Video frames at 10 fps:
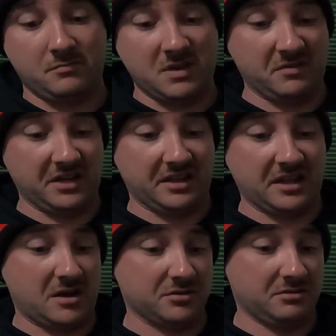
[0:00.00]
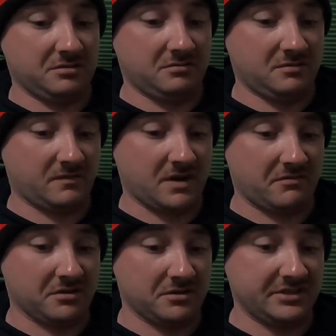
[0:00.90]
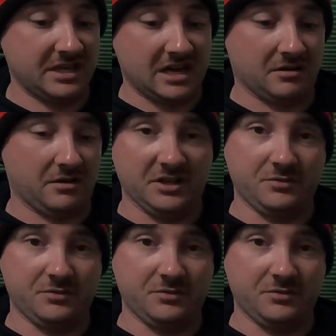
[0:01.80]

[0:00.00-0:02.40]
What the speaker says: maybe like 1,500. I don't know.